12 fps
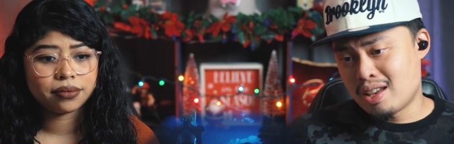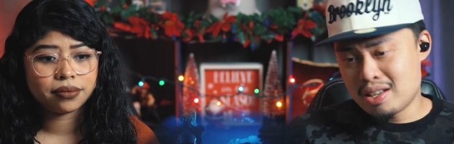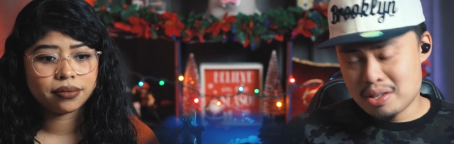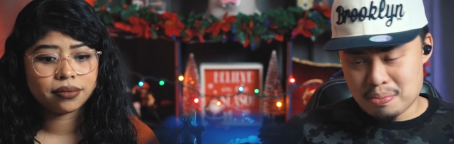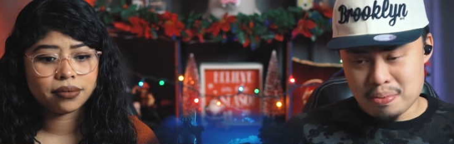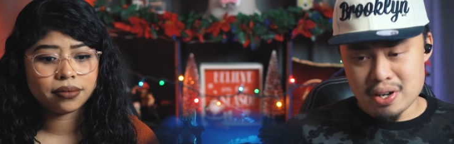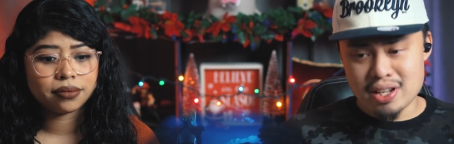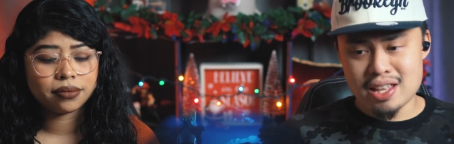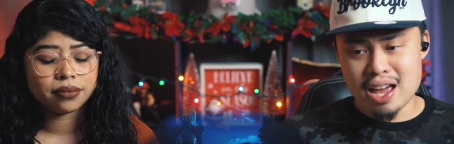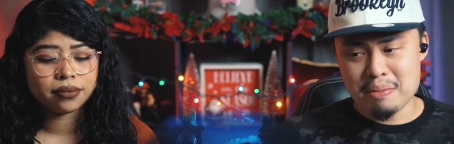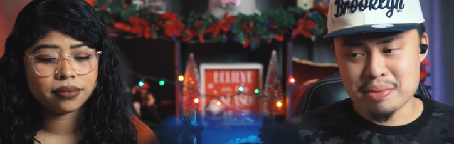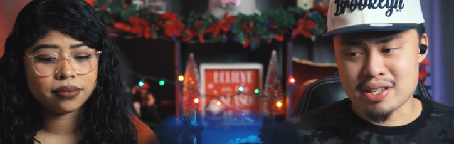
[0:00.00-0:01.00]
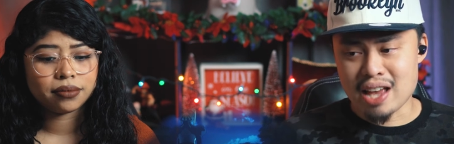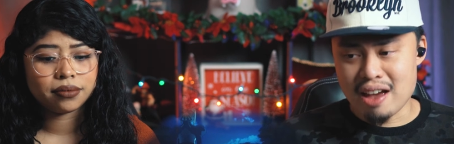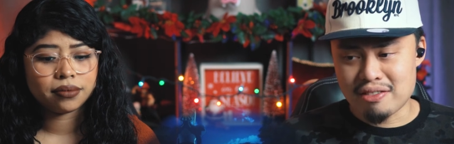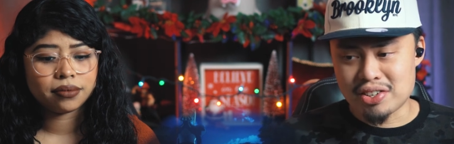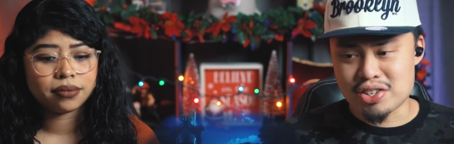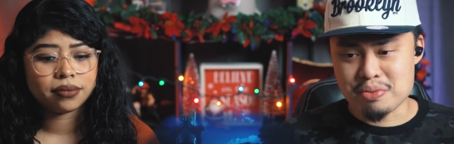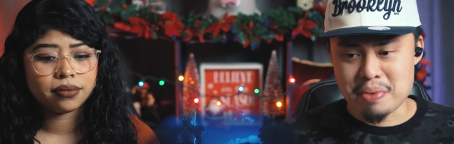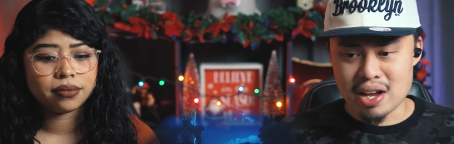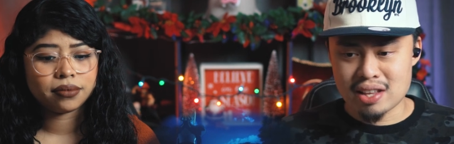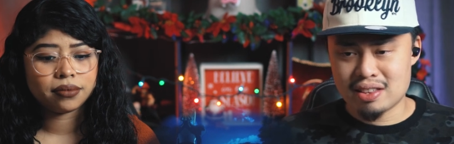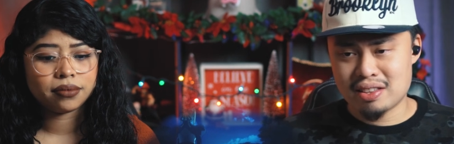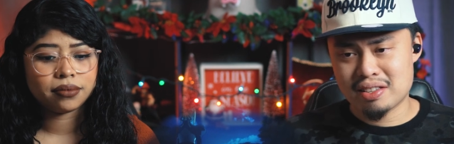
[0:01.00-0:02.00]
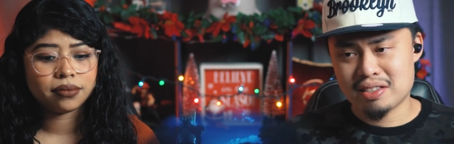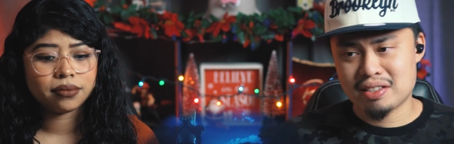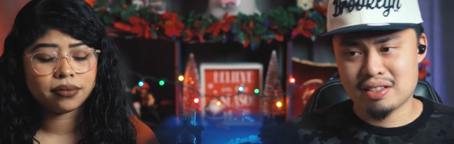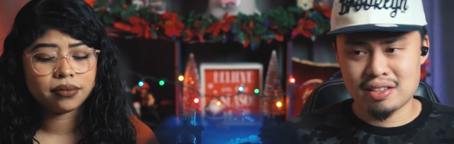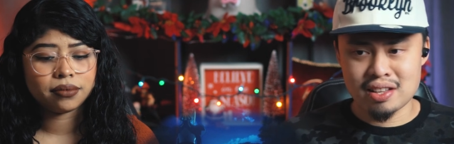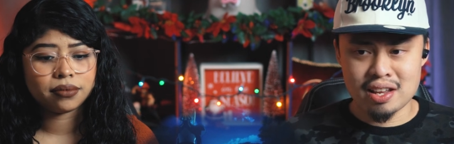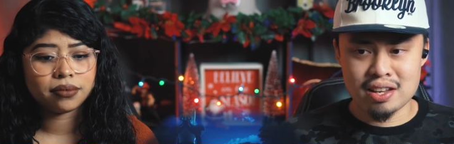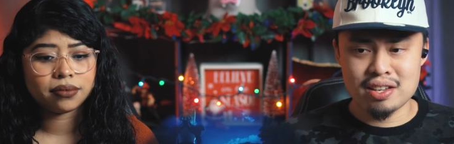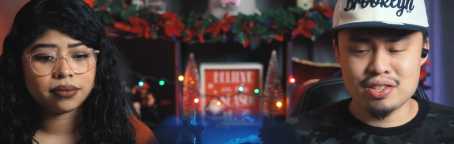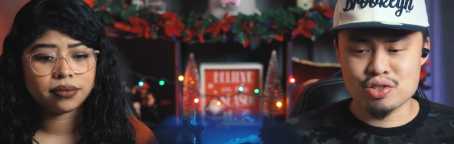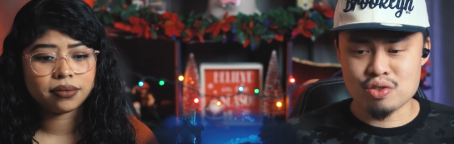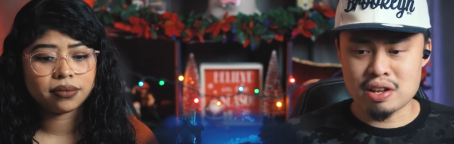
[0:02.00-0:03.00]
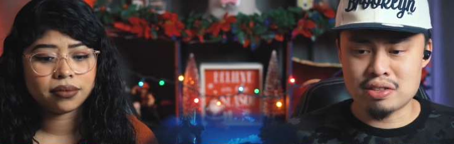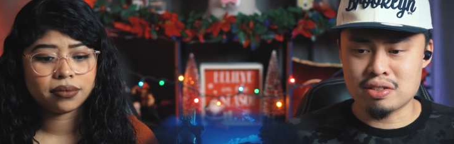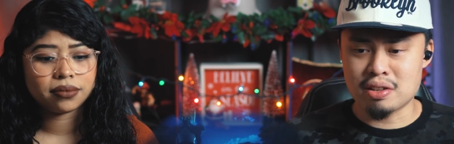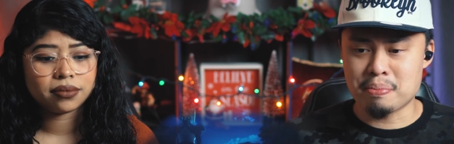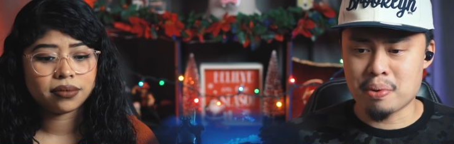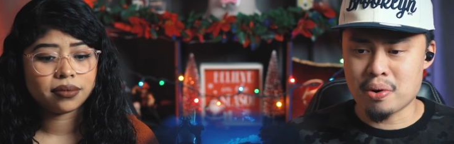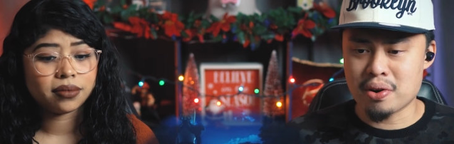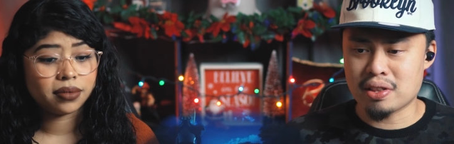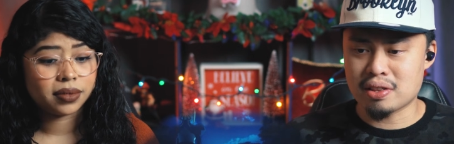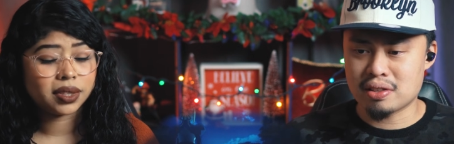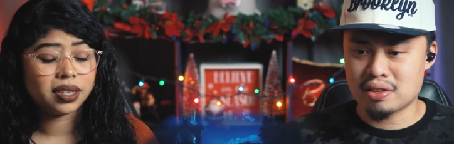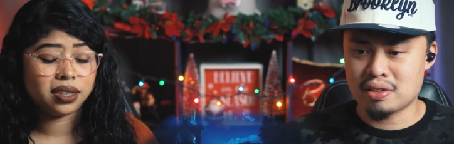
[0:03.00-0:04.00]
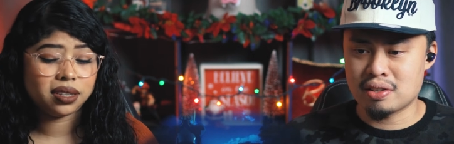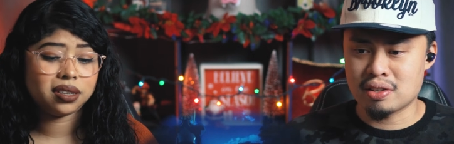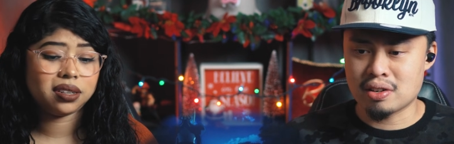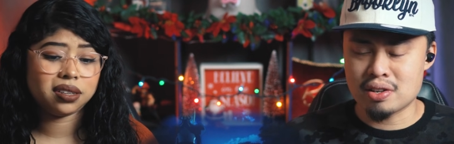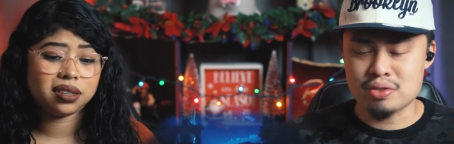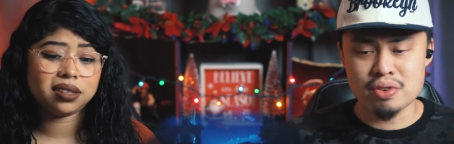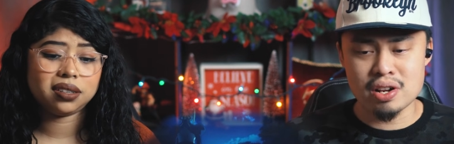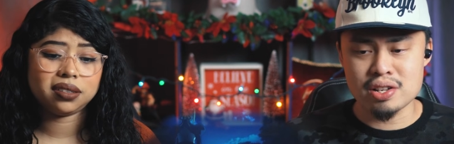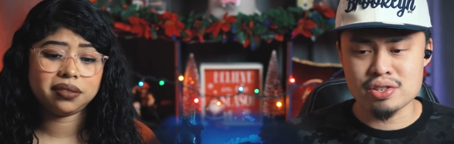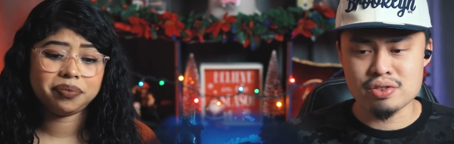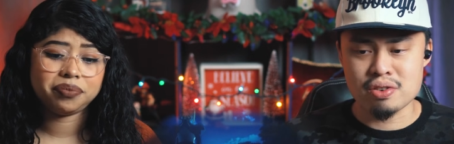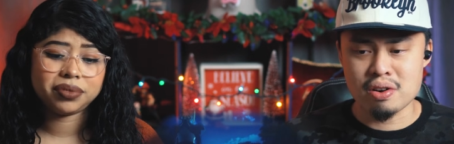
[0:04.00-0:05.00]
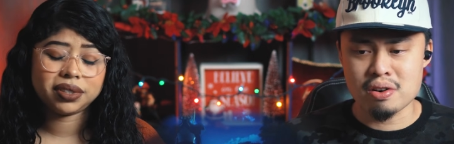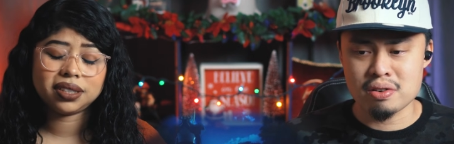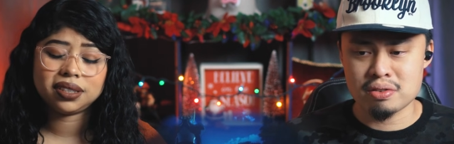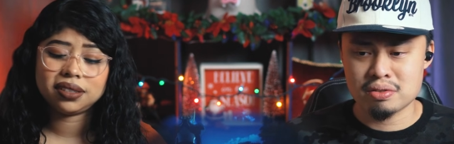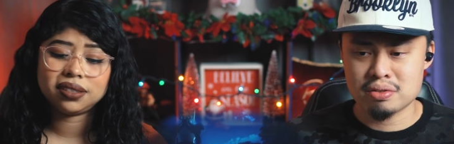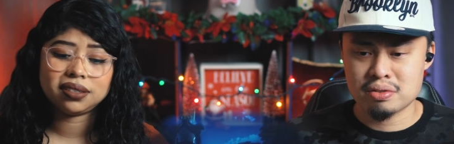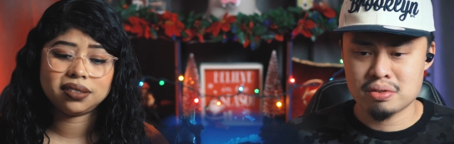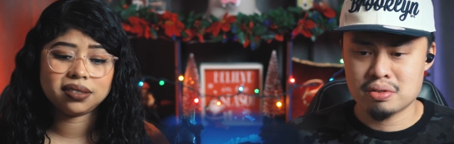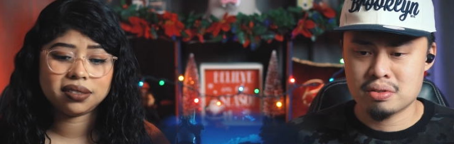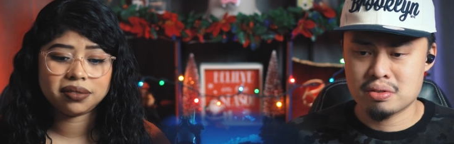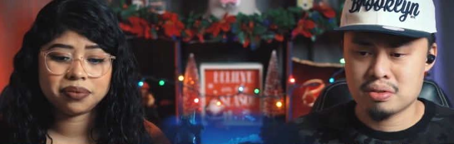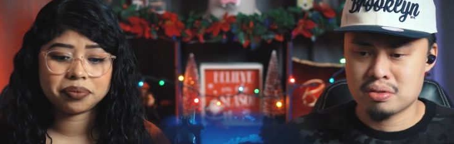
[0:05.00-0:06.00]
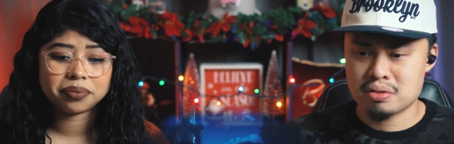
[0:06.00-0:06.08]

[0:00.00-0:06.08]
Speaker 1: he's pretty damn savage, man. Like he's straight to the point. Yeah, you know, he's really strong. He is.